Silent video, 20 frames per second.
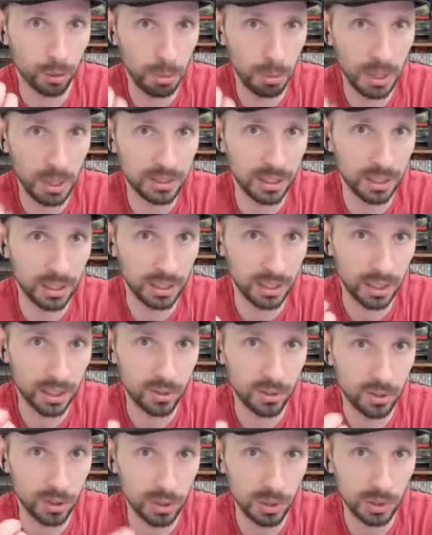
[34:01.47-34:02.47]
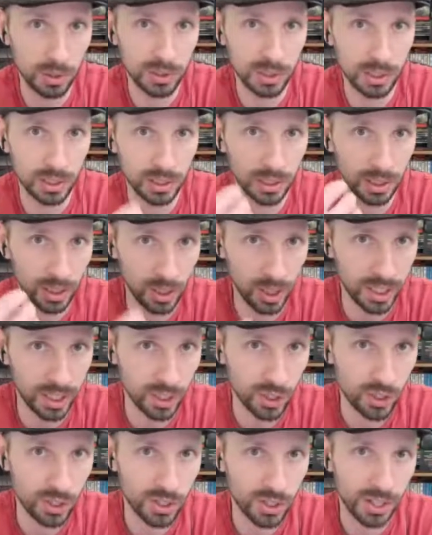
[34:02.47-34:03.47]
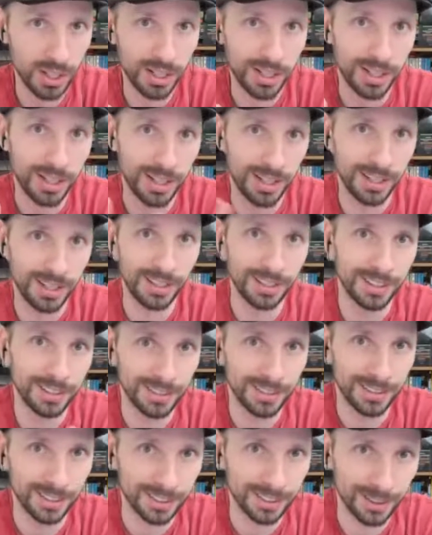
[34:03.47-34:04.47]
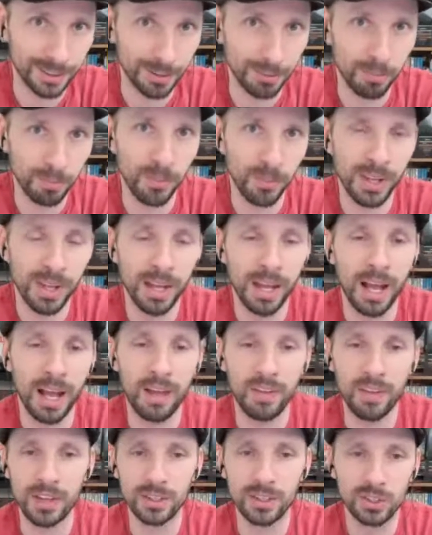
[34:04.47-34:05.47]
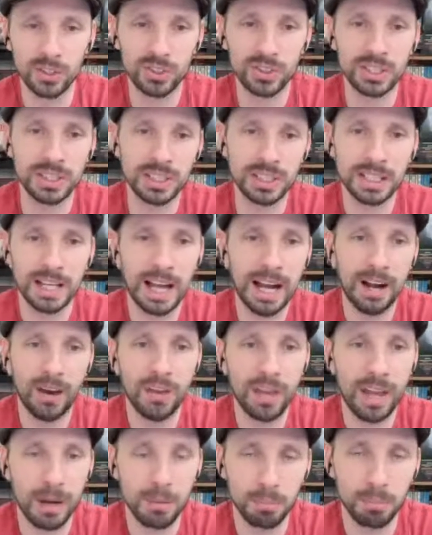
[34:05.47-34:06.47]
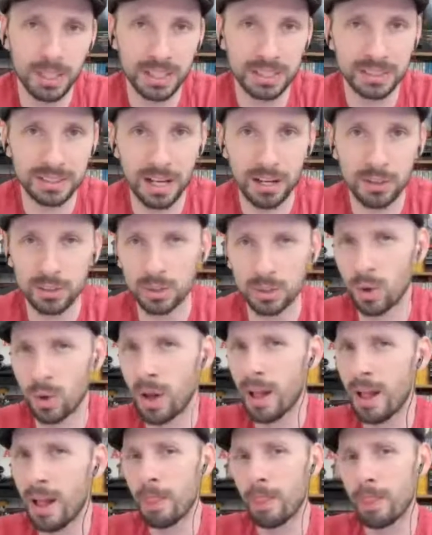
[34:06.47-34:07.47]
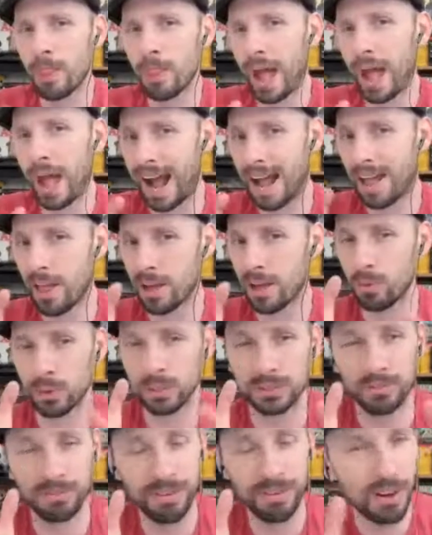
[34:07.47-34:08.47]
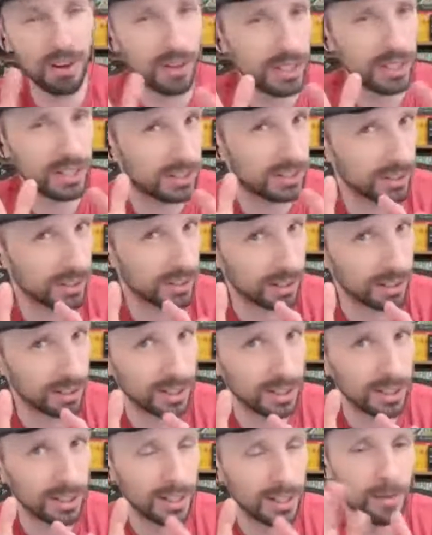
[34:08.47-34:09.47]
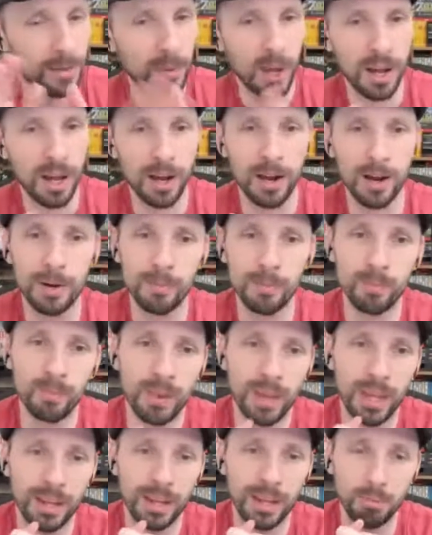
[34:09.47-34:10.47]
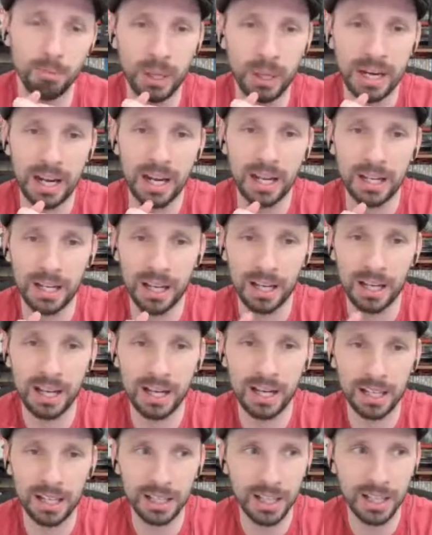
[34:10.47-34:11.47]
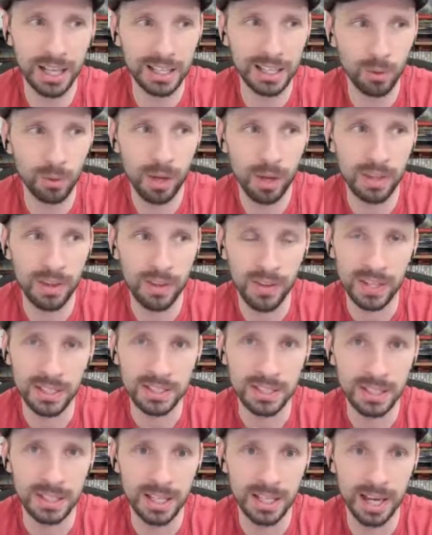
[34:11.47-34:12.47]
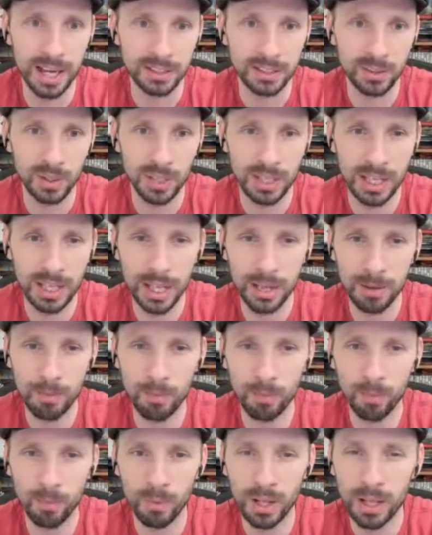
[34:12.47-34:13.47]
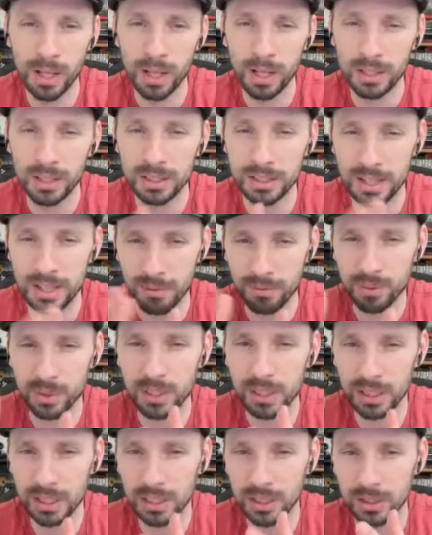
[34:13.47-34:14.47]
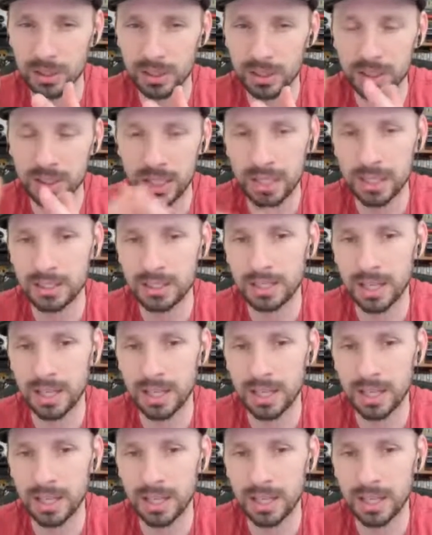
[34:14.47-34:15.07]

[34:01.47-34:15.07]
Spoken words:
basically introducing the glitch in the system, and then you're seeing how that plays out. So it was very subtle, but I kind of like the way that they did that. So the game definitely looks like it's